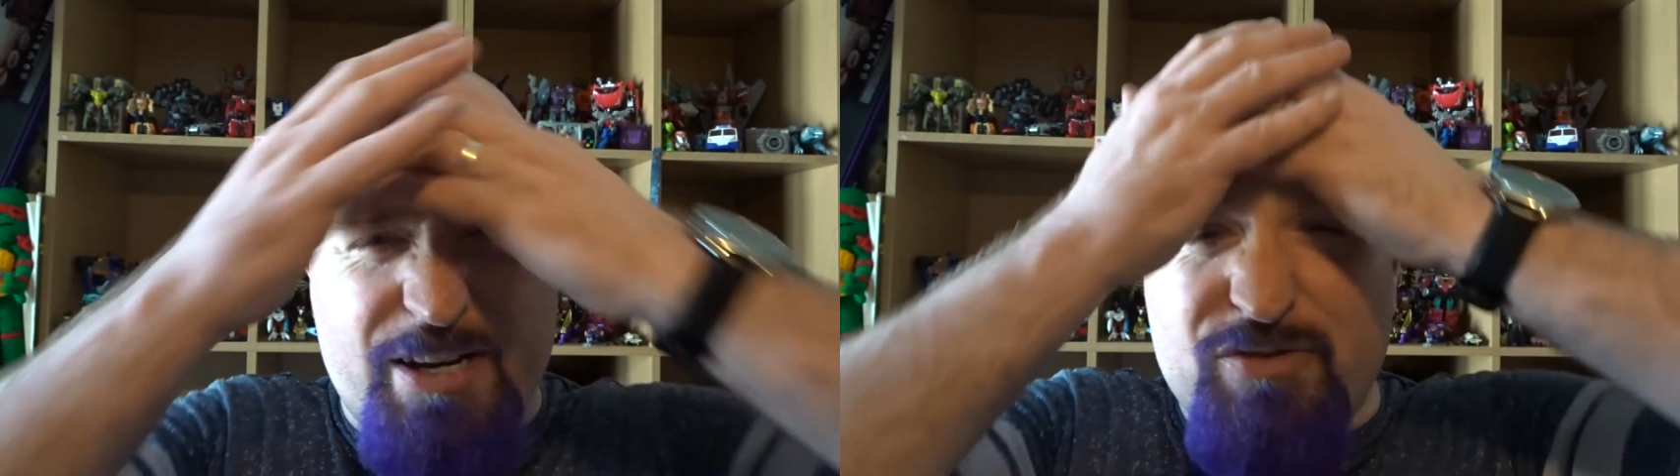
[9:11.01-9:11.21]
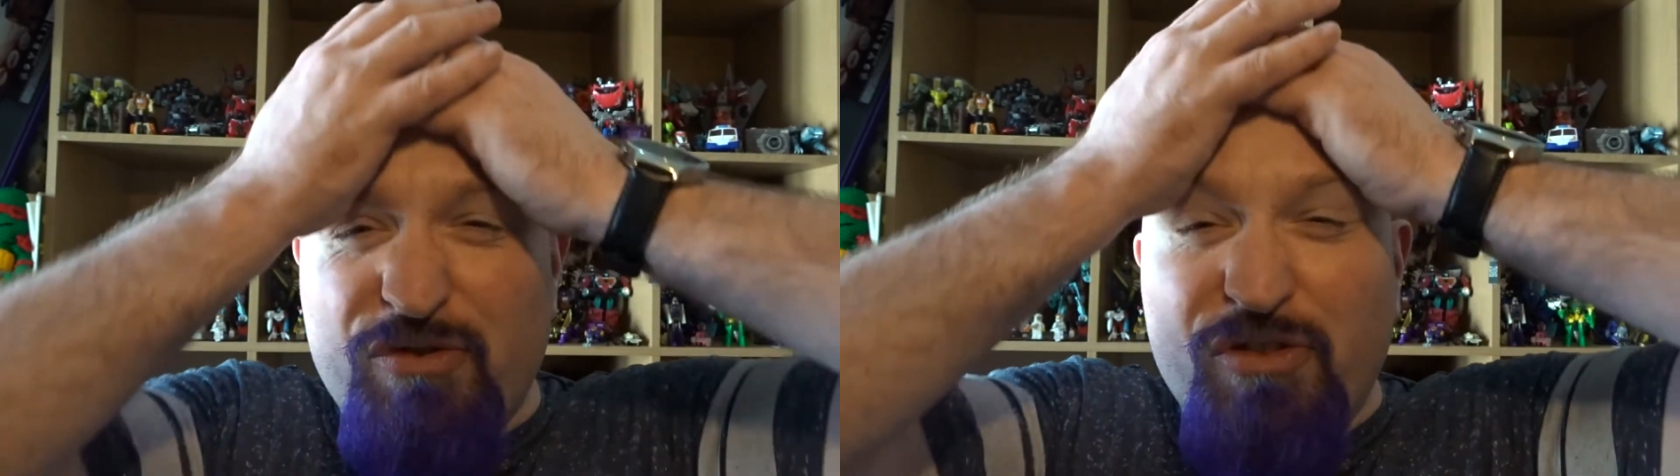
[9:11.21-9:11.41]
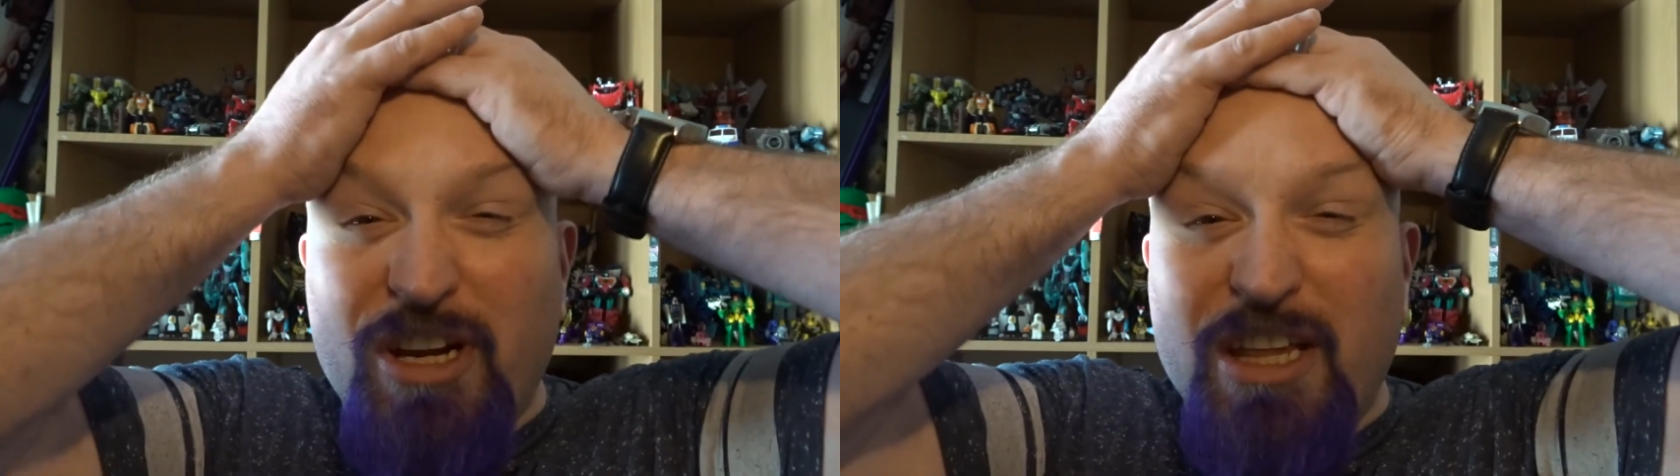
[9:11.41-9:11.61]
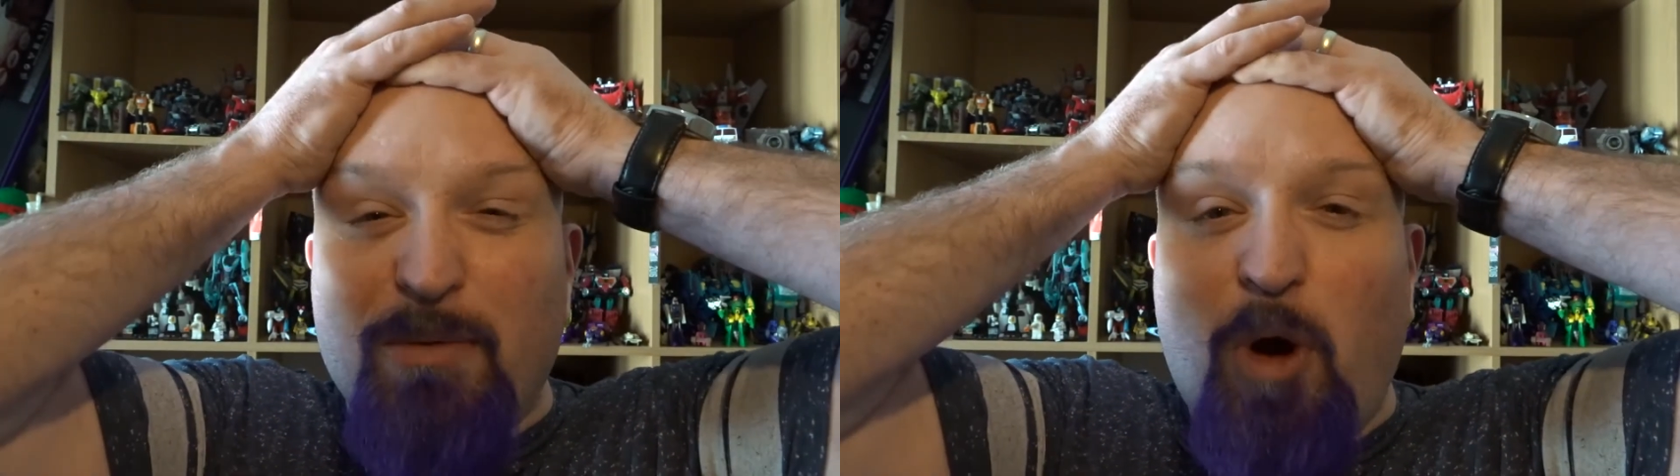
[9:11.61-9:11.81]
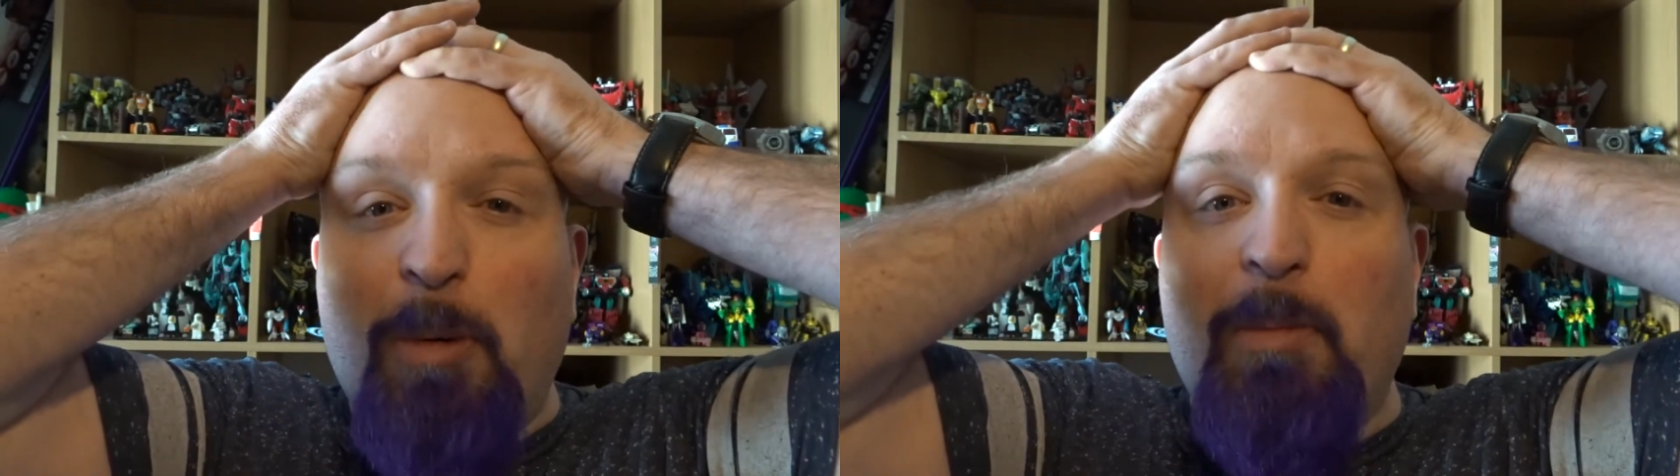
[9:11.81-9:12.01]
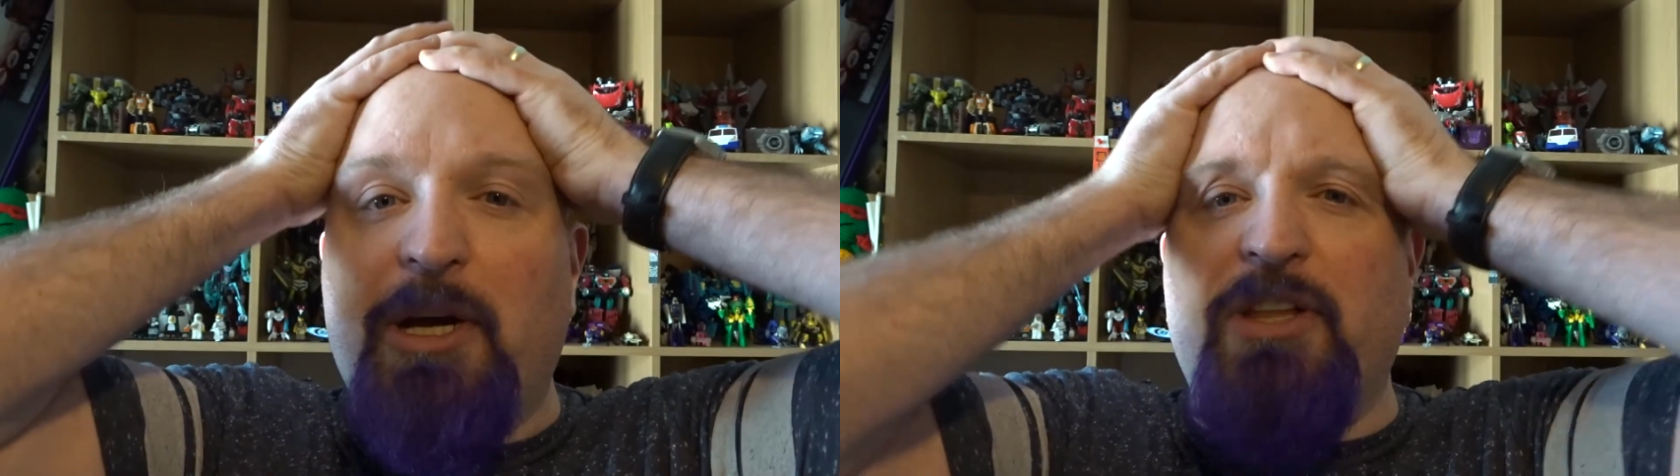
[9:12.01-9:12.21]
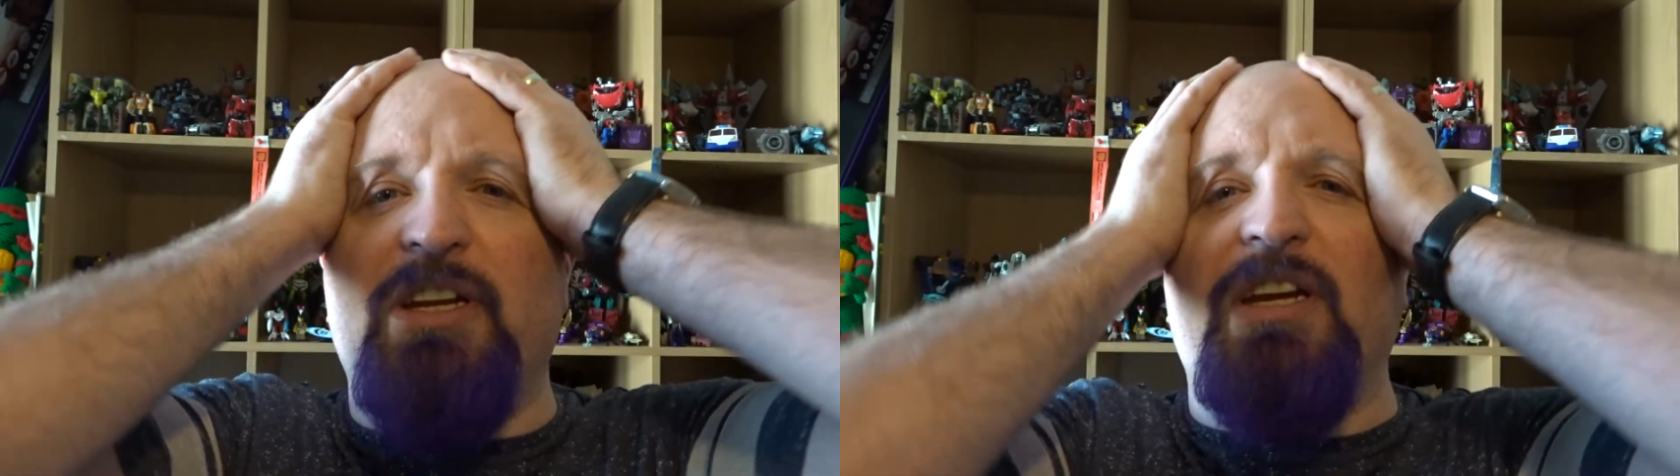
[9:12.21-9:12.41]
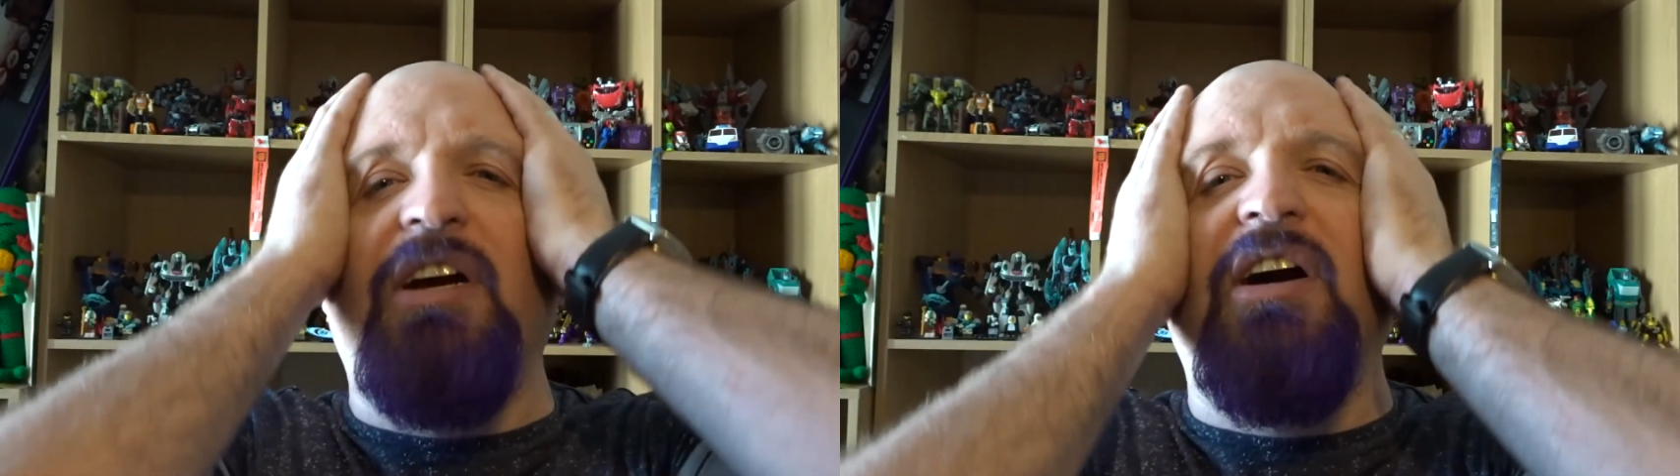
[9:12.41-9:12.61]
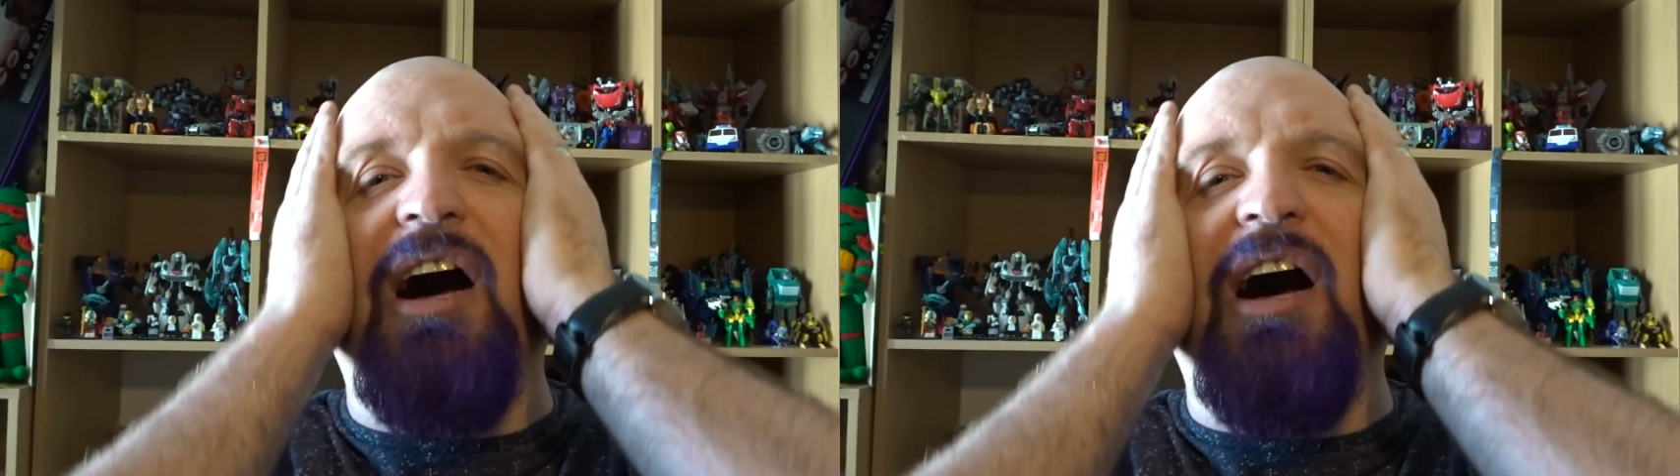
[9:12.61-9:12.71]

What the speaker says: it's really warm and muggy today.